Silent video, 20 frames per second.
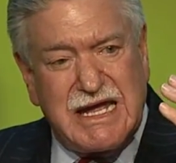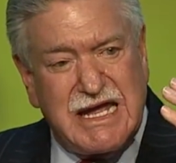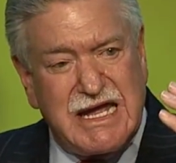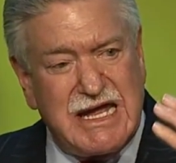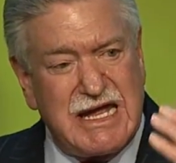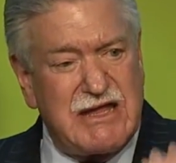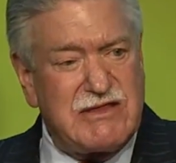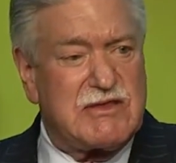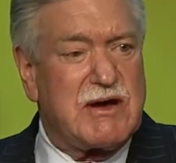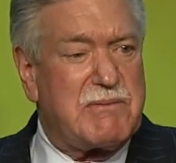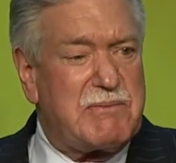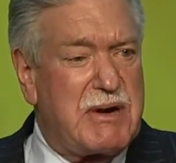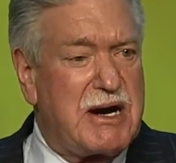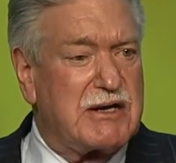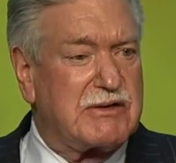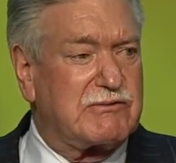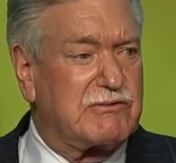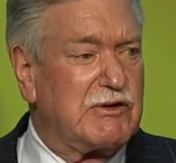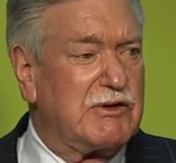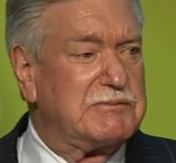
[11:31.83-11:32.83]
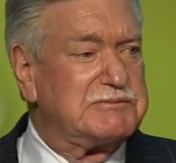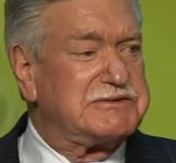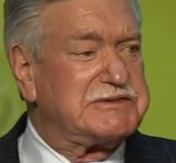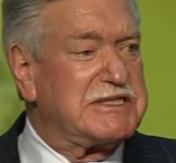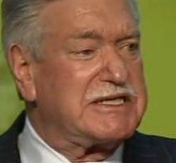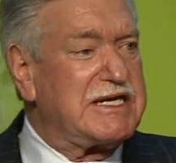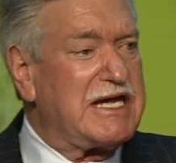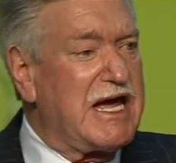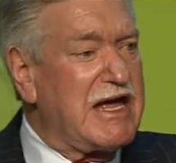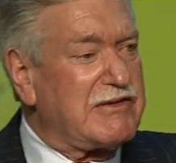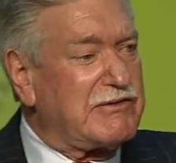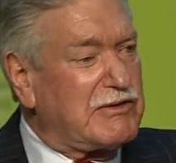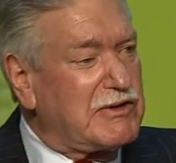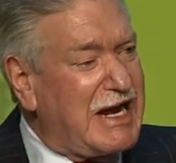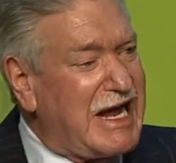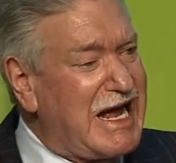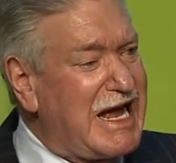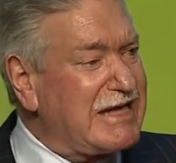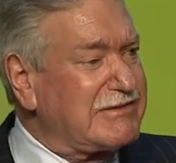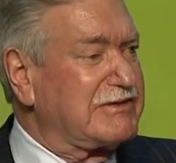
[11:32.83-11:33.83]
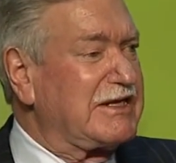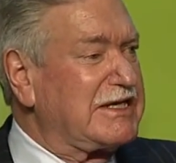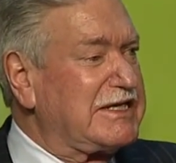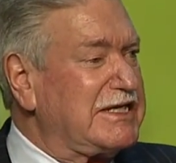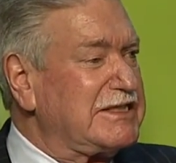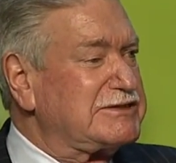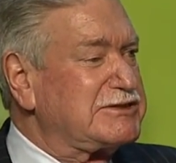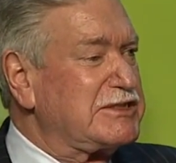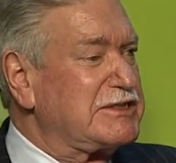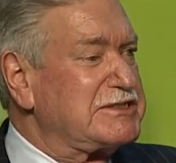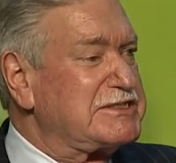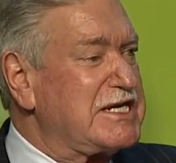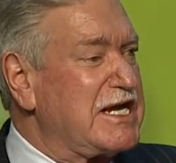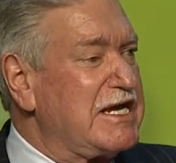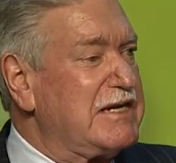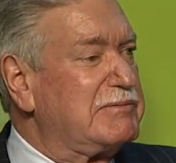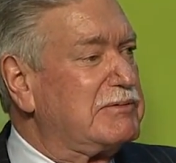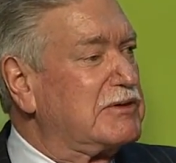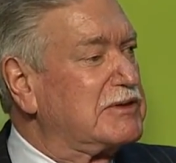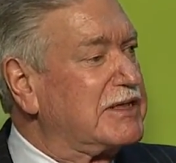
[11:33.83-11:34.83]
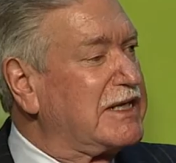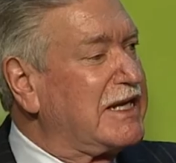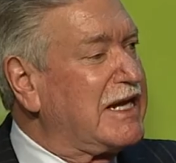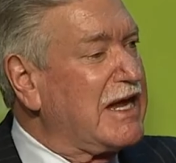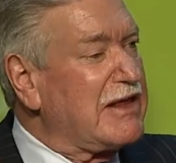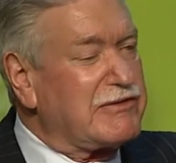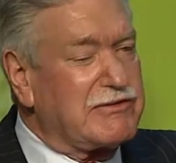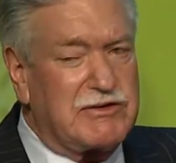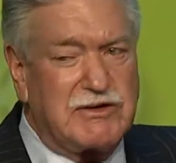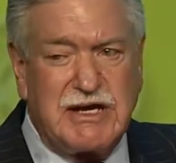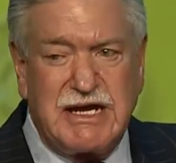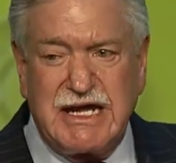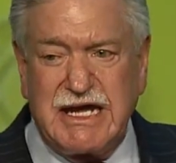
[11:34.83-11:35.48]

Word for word: in the bunk rooms together, at the kitchen table together,